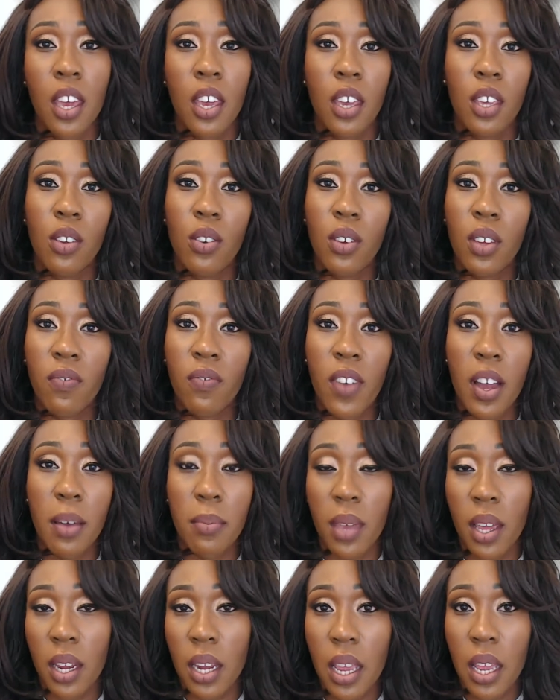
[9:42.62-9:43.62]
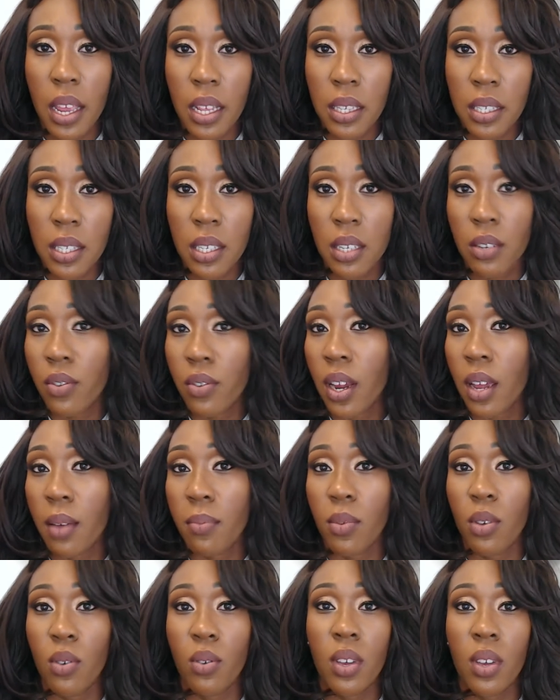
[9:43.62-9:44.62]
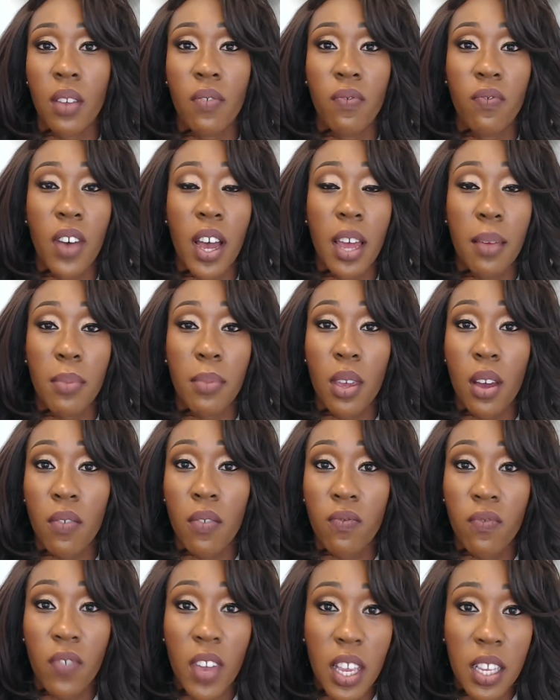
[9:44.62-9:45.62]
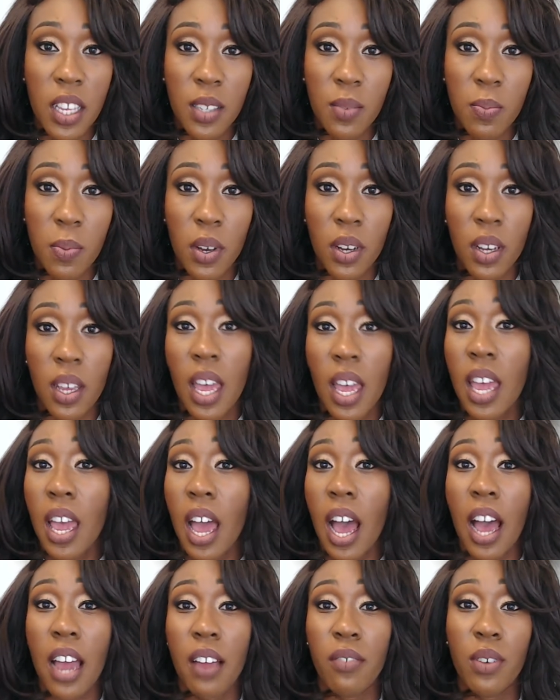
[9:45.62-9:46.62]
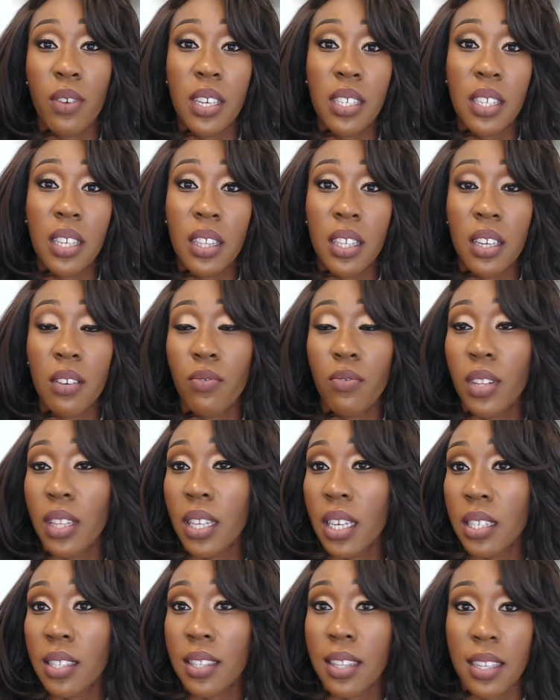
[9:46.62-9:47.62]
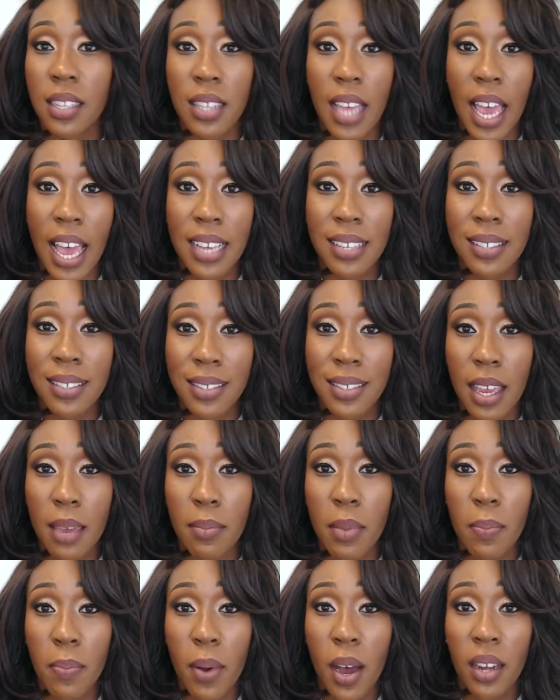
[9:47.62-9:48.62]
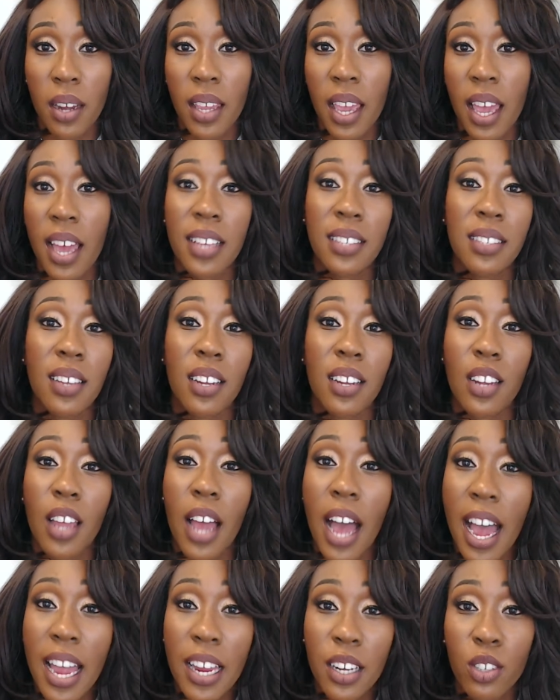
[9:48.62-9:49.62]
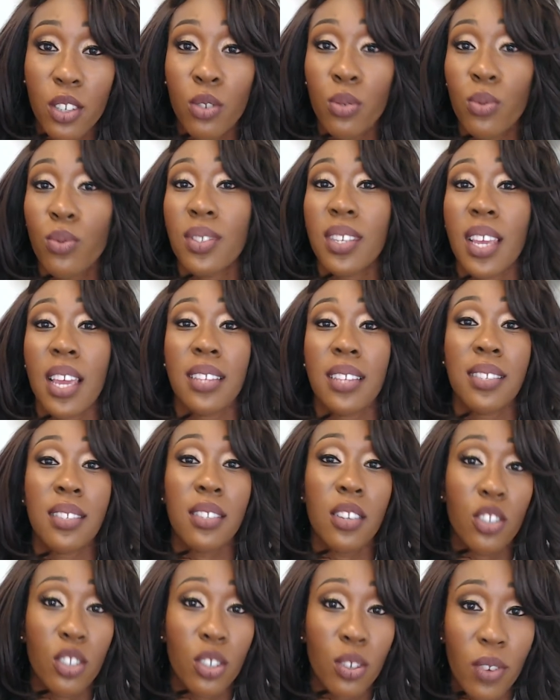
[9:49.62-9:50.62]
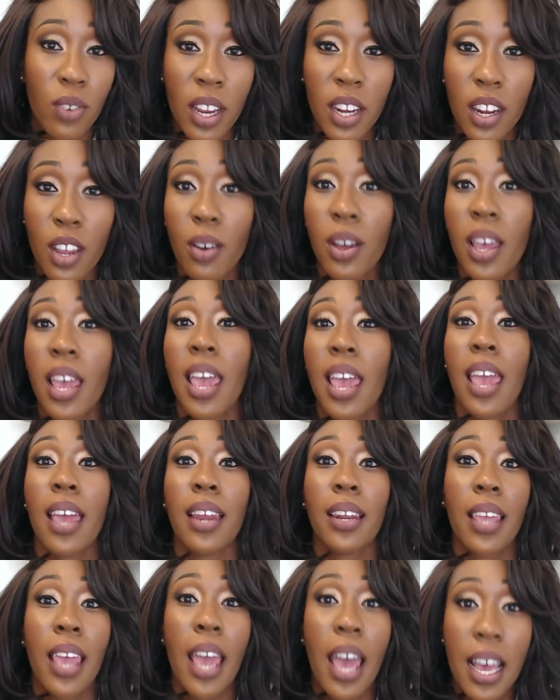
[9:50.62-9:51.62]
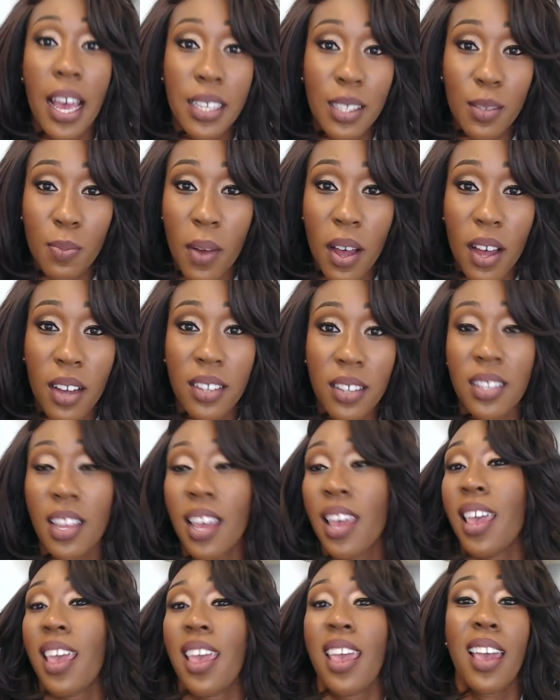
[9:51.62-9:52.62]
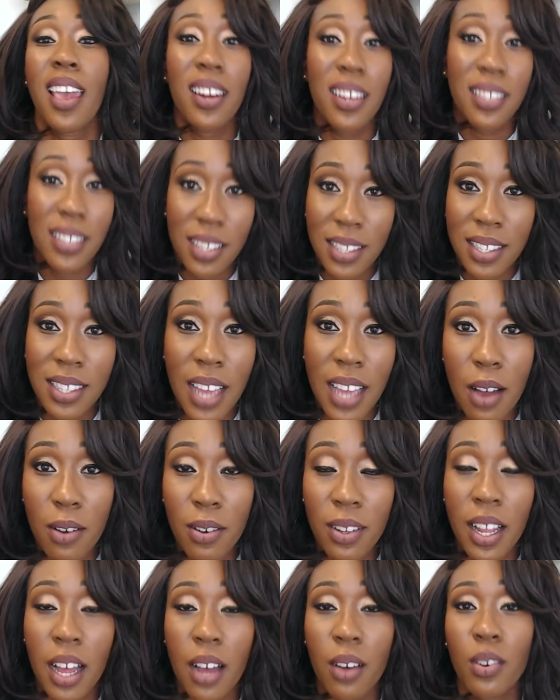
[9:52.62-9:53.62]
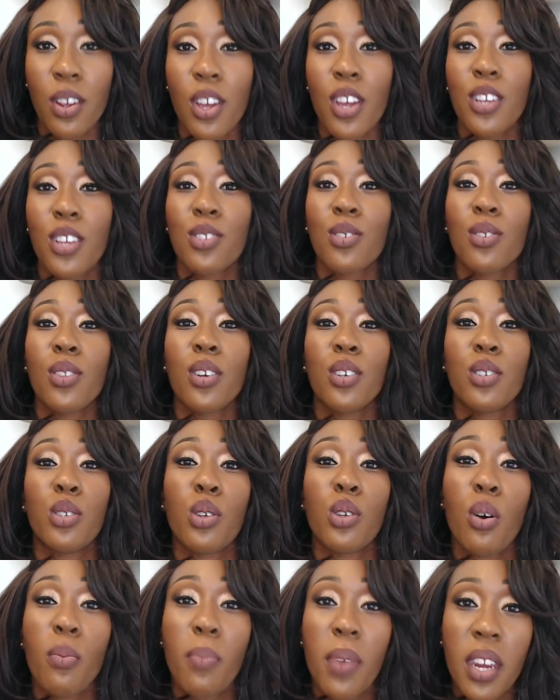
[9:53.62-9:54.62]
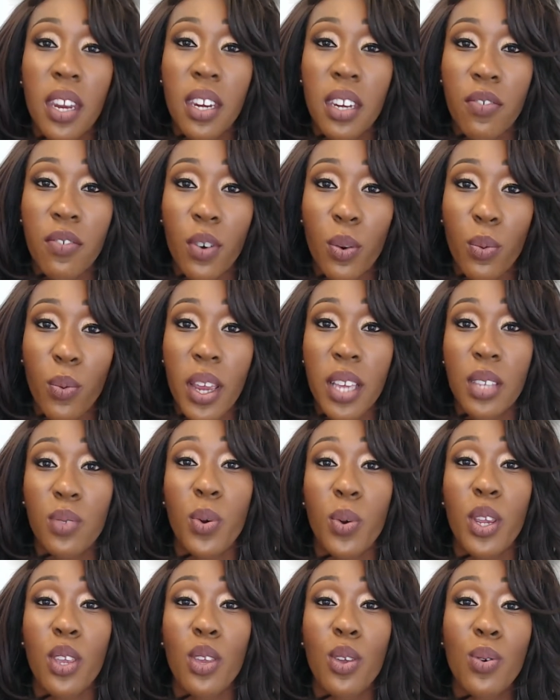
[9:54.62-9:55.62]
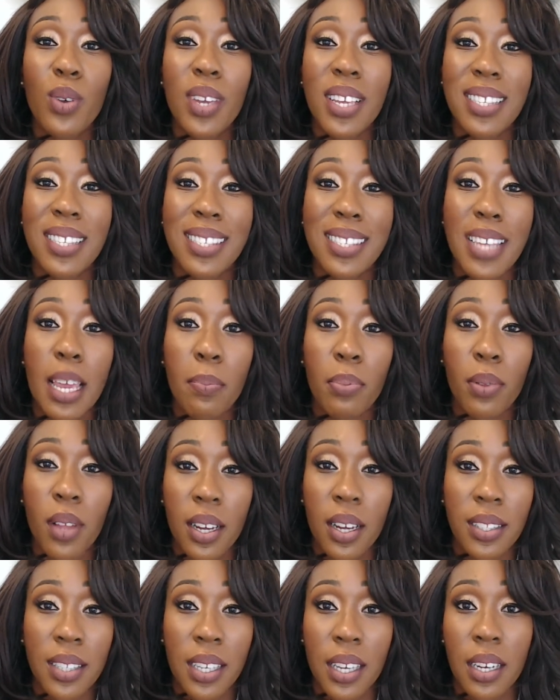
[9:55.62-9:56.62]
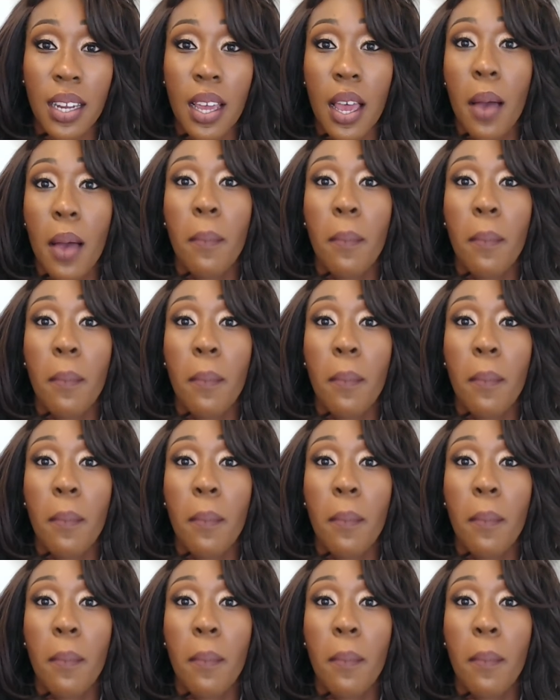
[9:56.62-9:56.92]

You can find me on Instagram. You can find me on Facebook. I recently released this Ask Temi podcast on iTunes and Stitcher Radio and Castbox, and it's on SoundCloud. So there's so many different ways where you can stay plugged in.